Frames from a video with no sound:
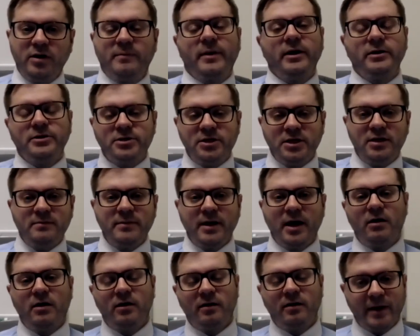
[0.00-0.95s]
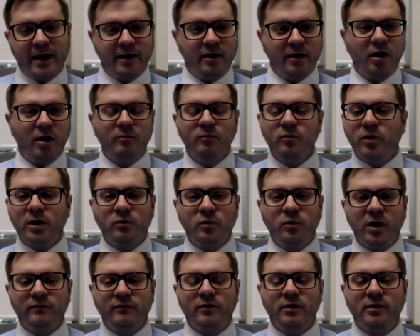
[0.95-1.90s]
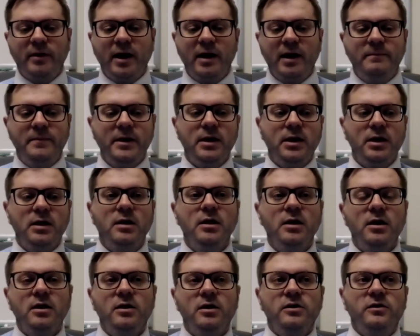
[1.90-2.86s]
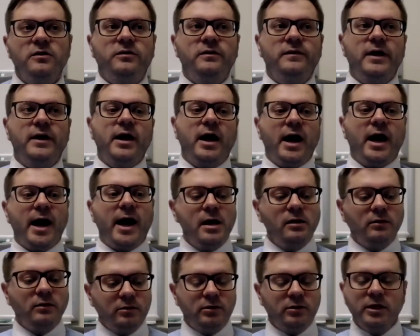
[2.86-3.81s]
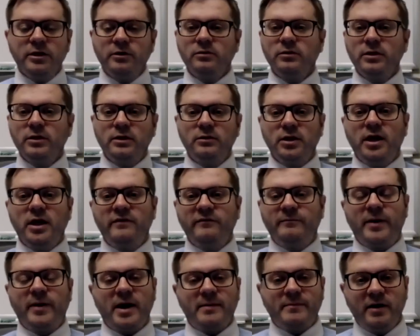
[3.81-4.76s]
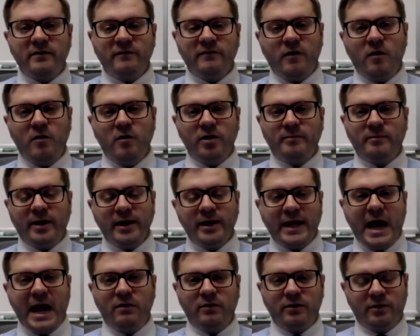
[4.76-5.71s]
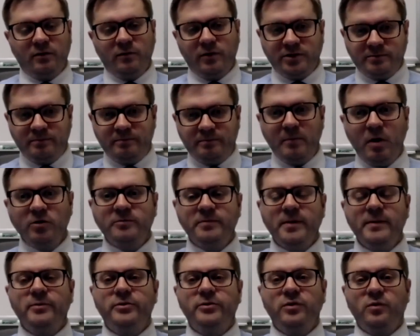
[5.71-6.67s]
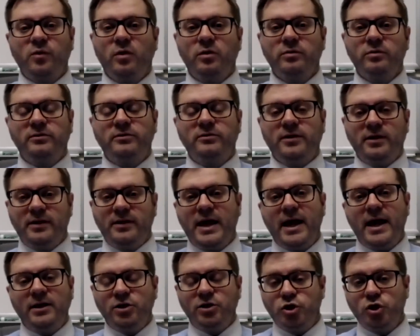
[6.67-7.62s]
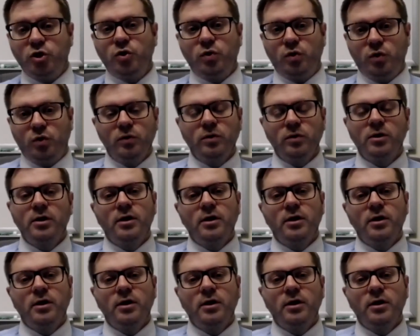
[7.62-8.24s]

and my Gmail at home, whatever it might be, so that I literally live by my phone and my calendar, which most people in the world today do,